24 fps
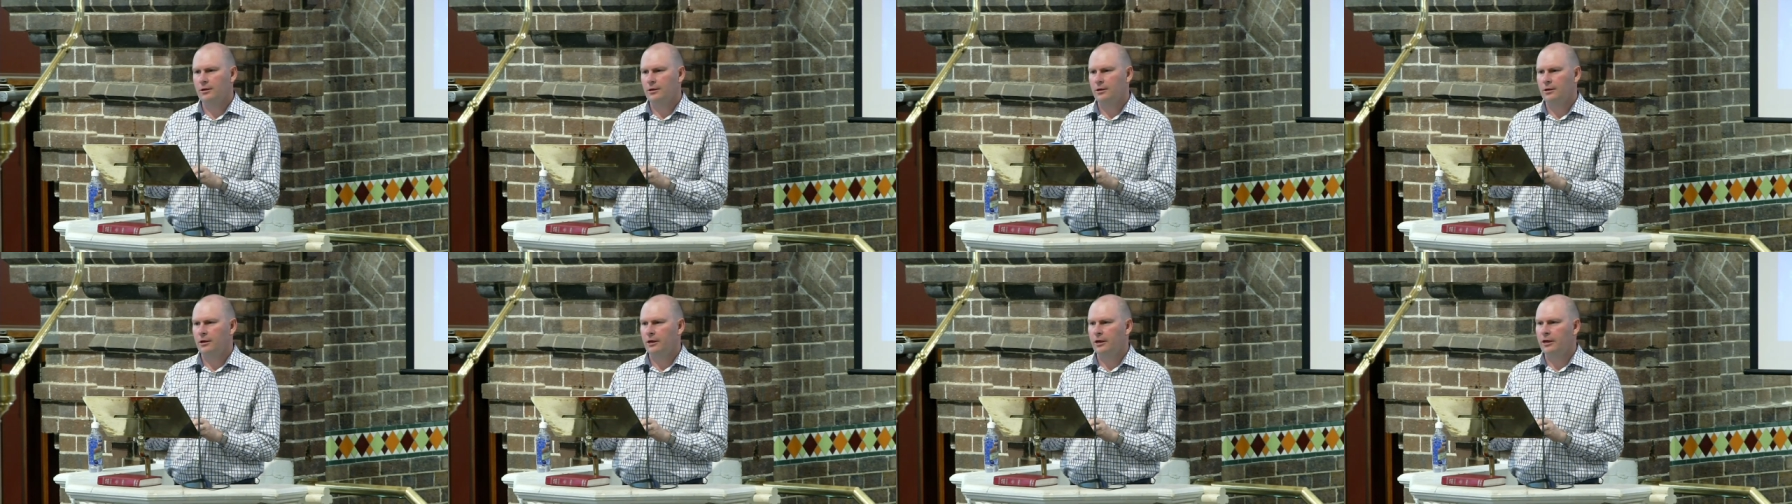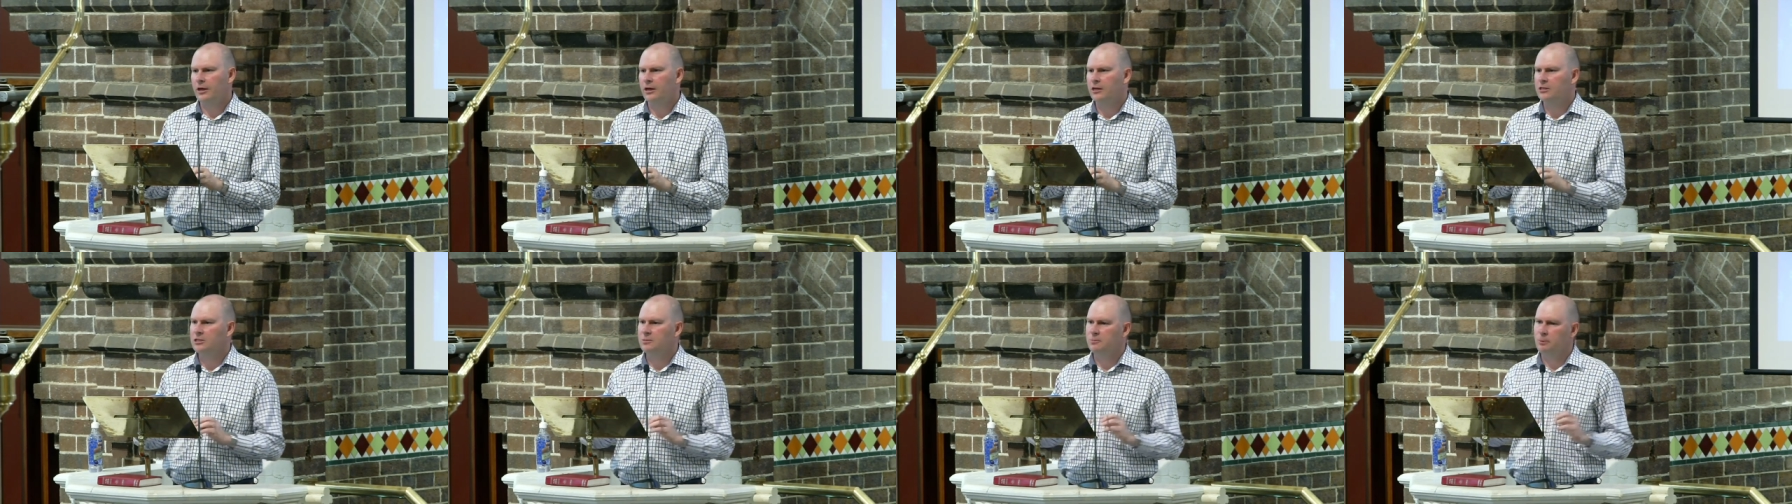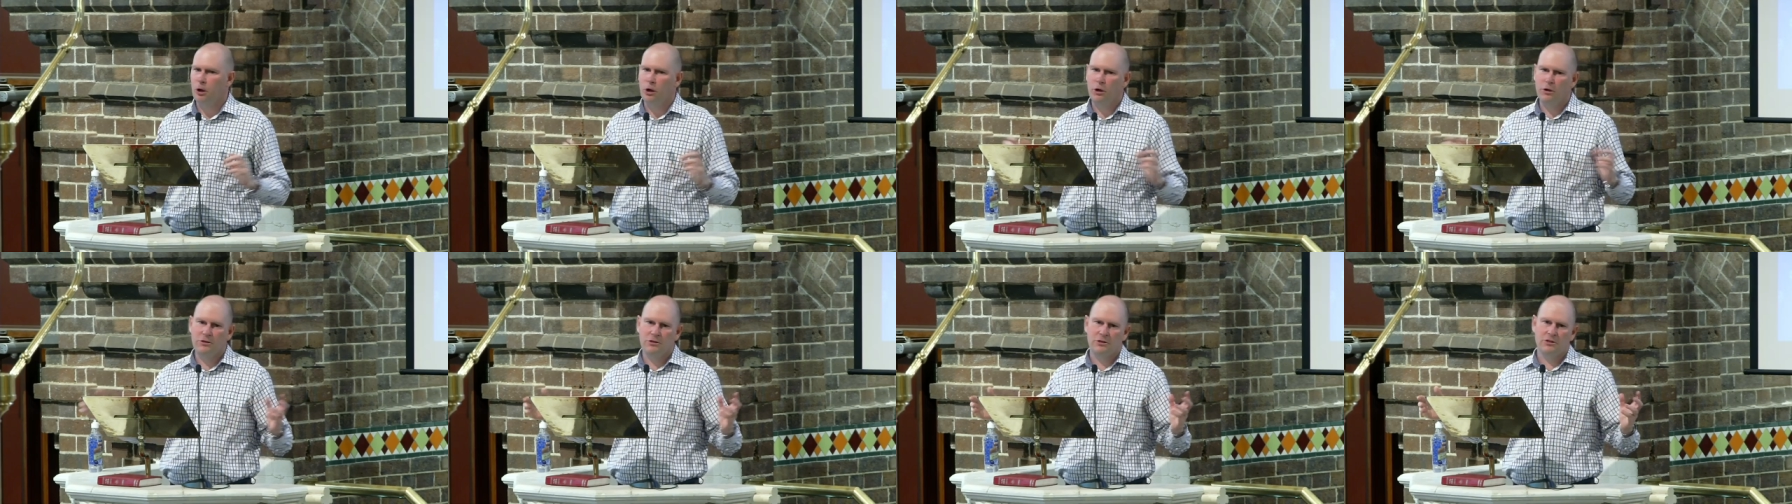It
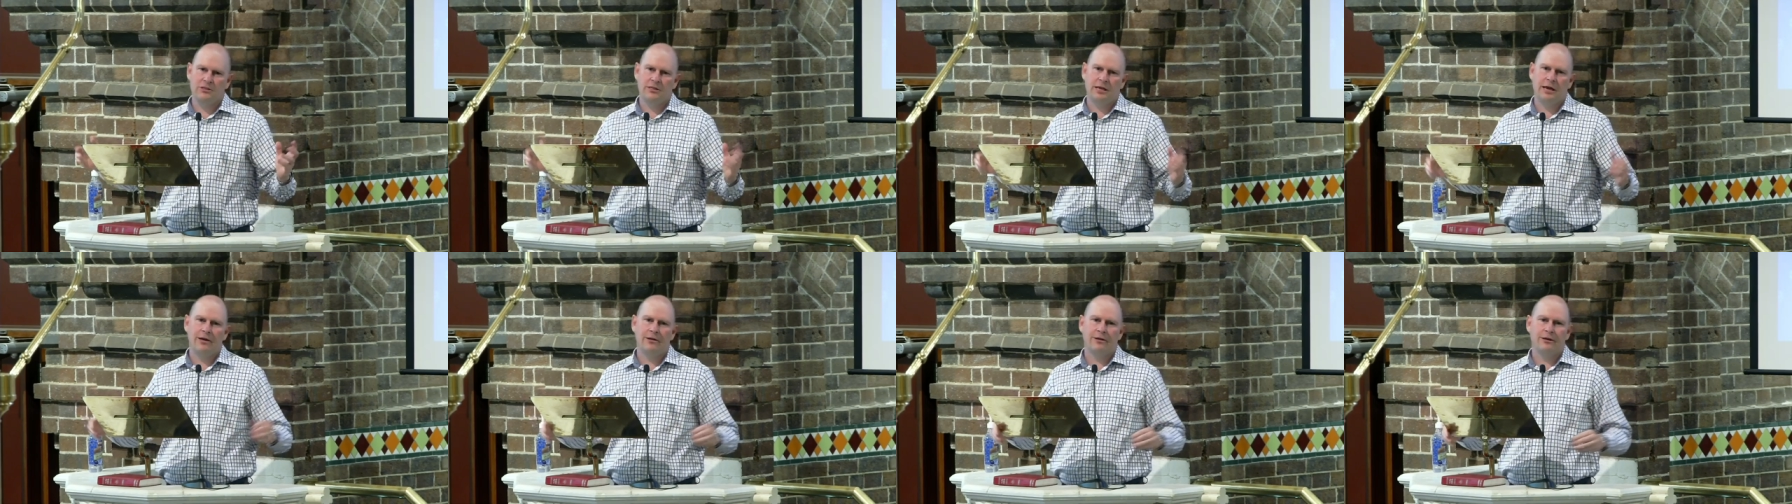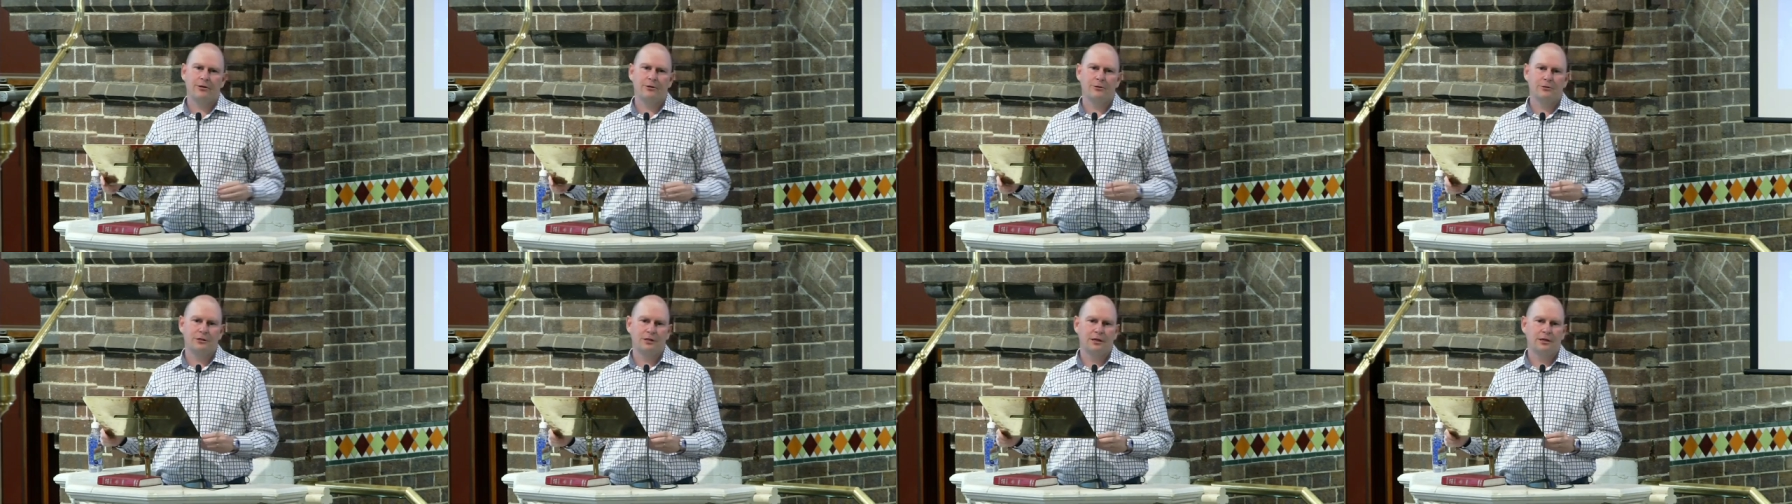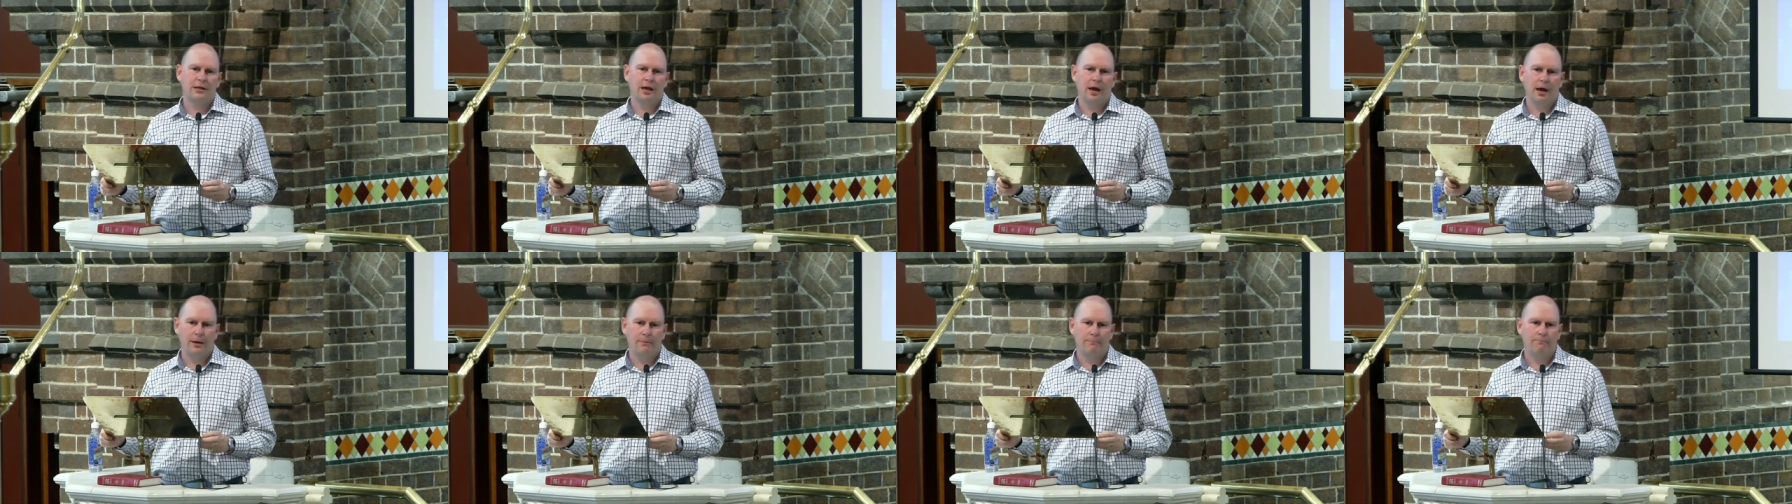exposes our guilt, it
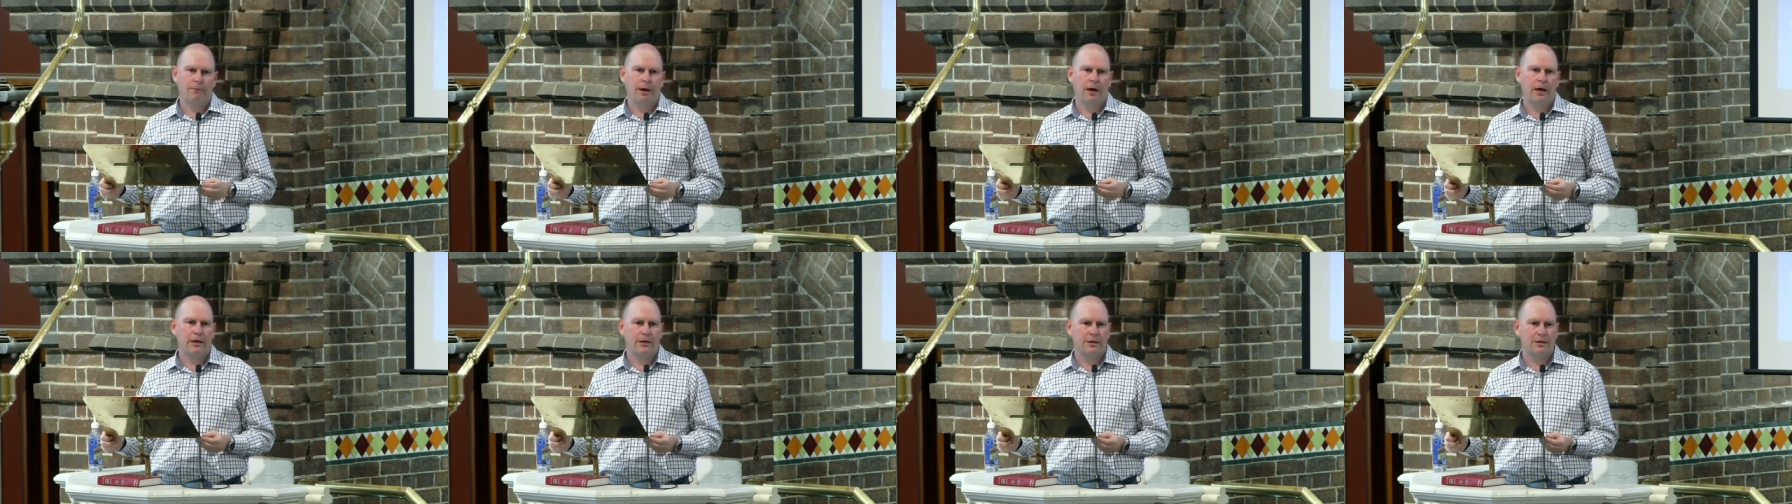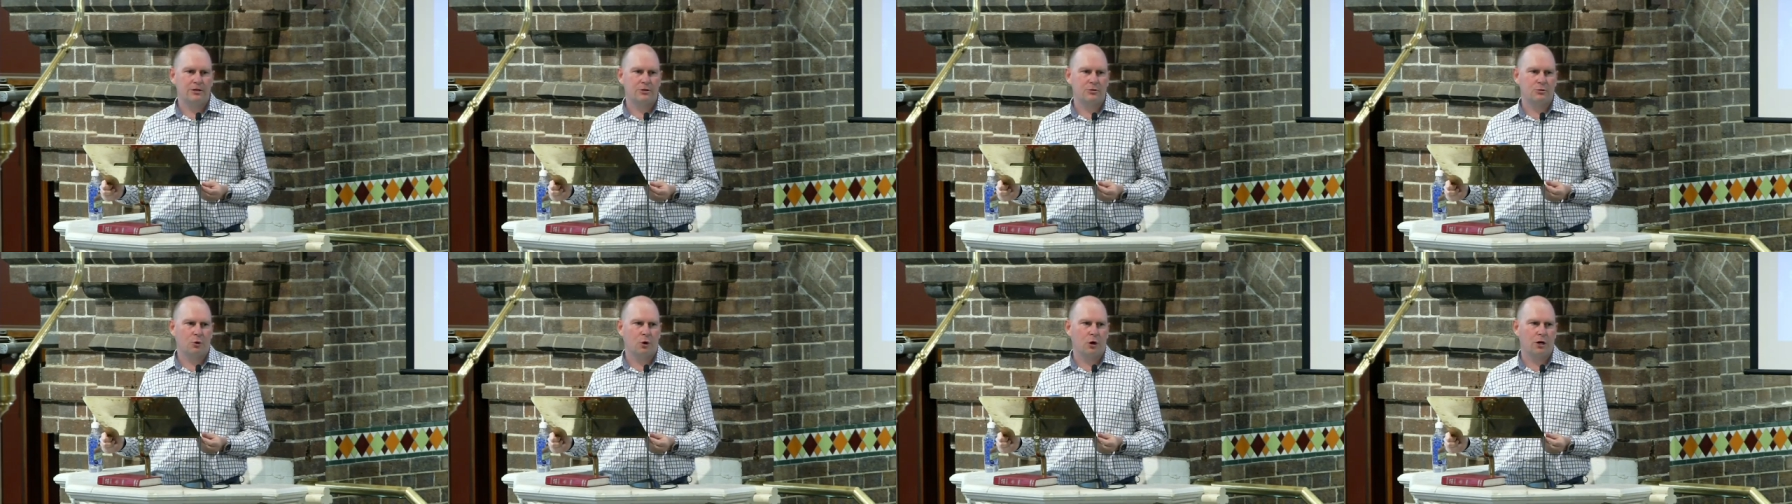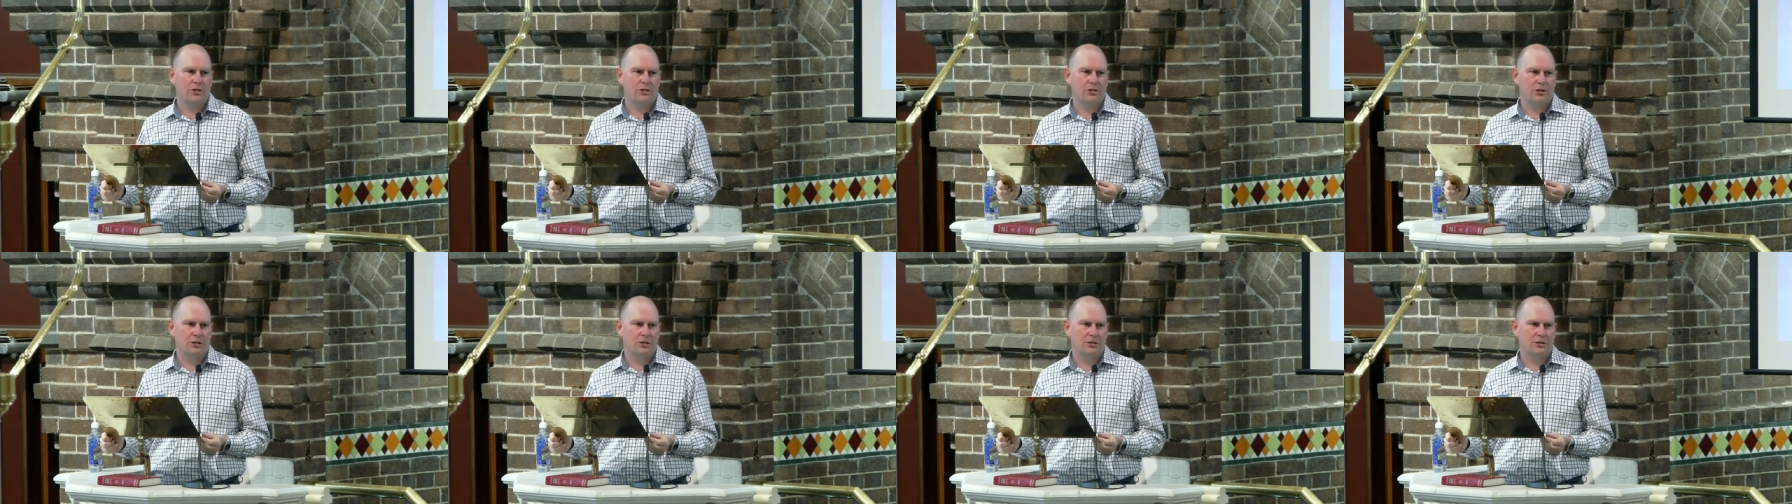can't make us
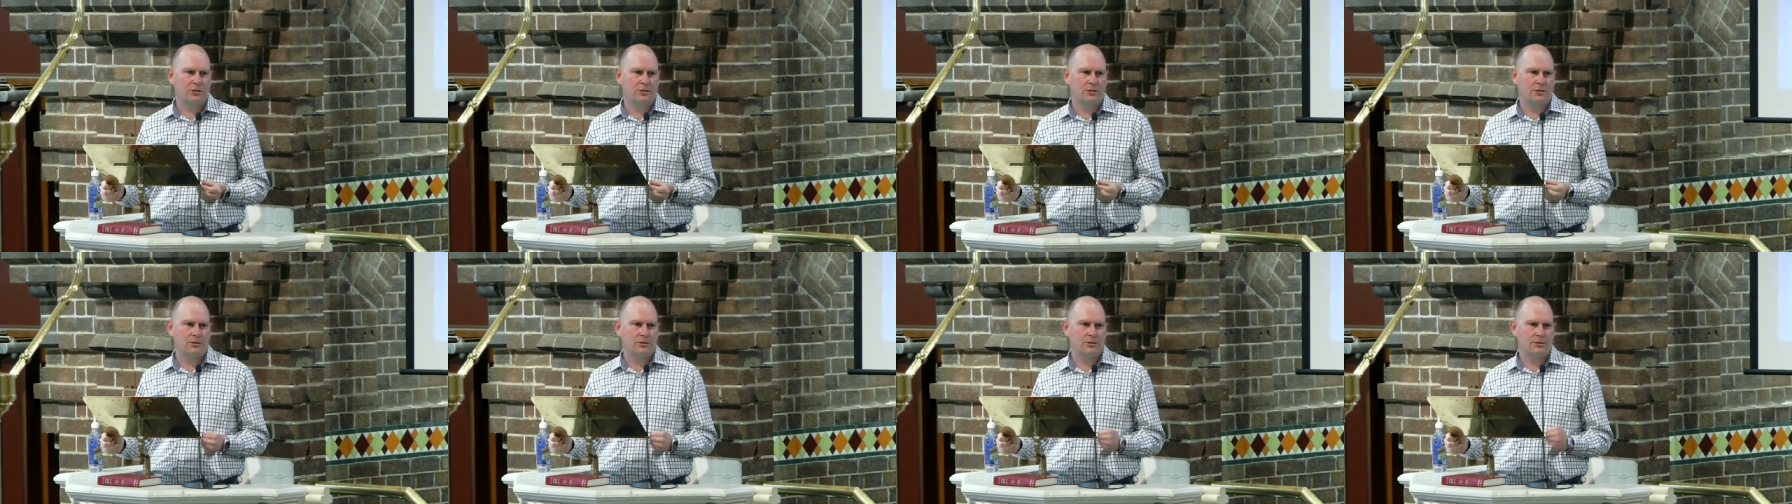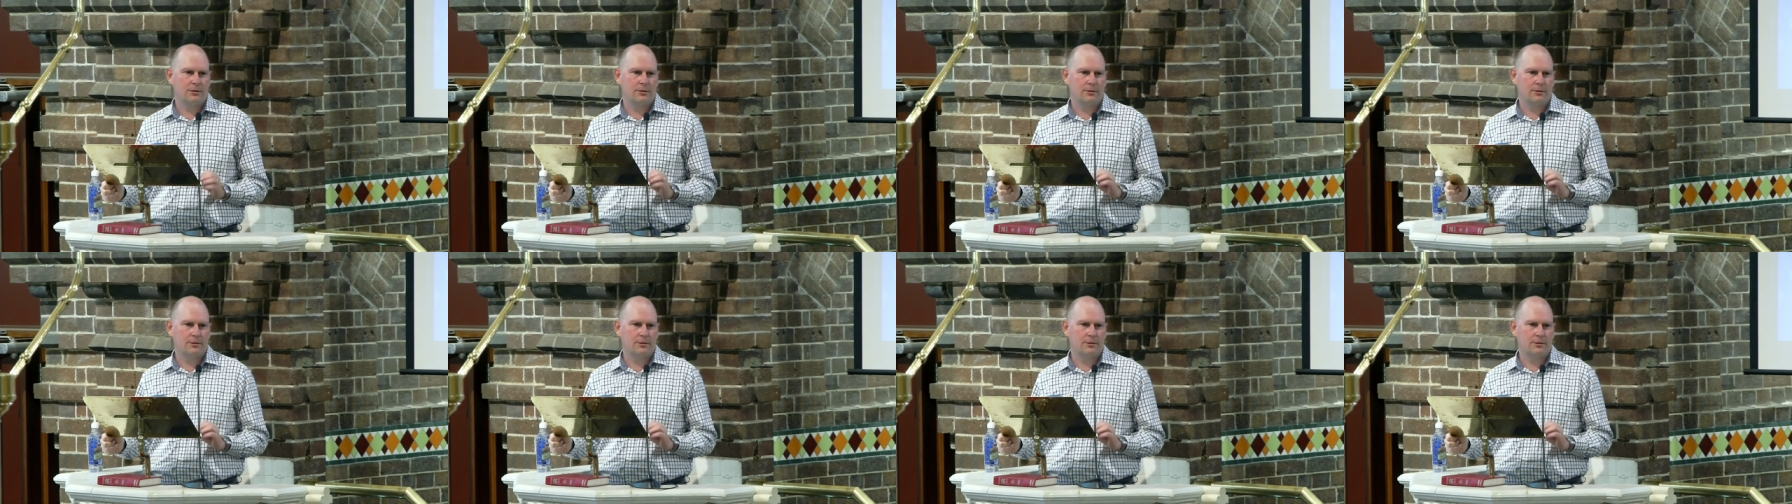righteous.